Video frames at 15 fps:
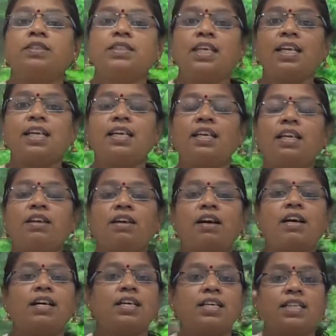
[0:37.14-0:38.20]
Children,
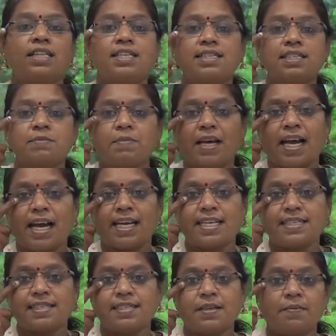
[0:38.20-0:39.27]
this is my
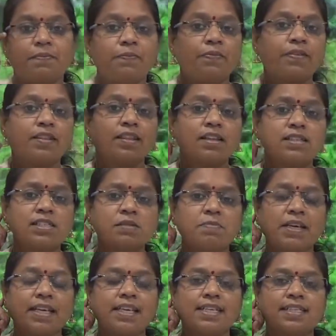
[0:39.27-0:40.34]
eyes, this is
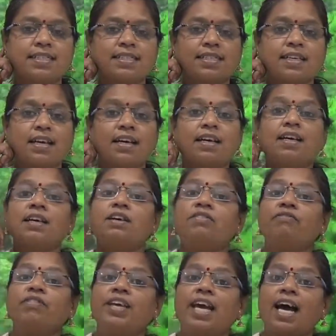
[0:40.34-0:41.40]
my ears.
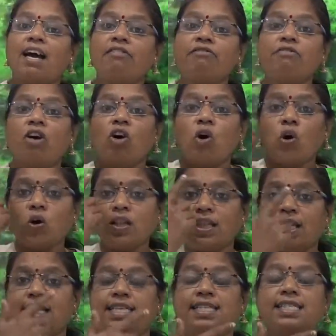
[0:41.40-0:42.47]
We have all
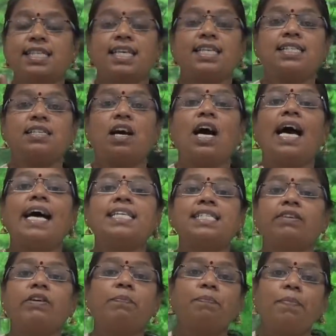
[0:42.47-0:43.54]
these things as
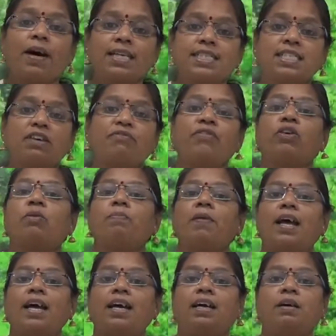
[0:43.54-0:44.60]
our parts of
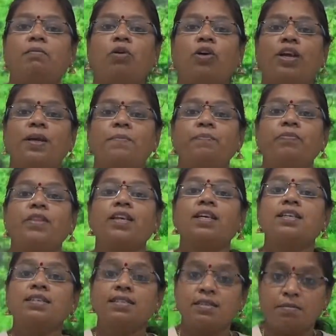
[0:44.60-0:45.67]
our body.
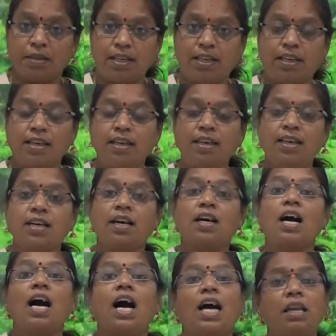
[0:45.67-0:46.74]
Similarly,
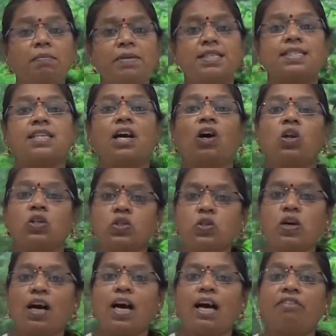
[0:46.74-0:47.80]
animals
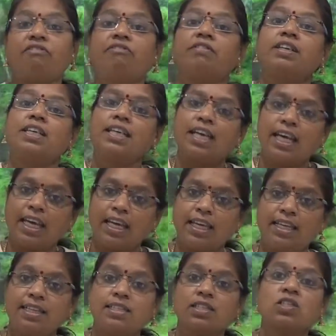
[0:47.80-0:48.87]
also have
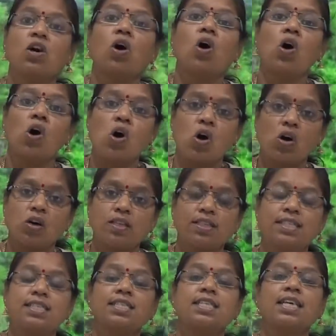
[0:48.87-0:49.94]
tails,
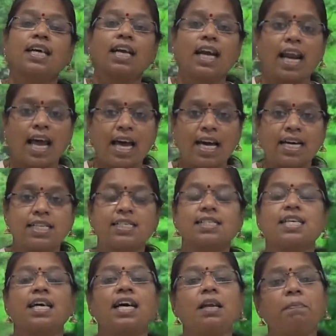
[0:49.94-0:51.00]
arms, claws
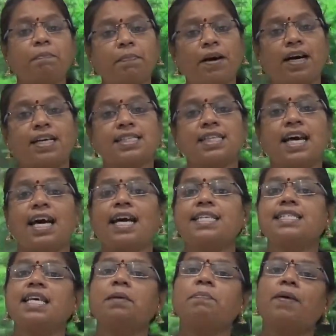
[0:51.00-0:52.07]
and paws
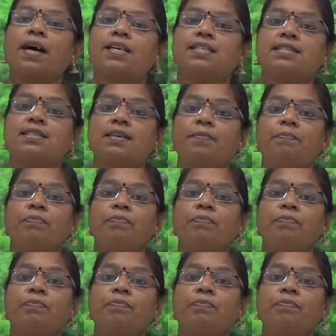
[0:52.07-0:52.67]
as their parts.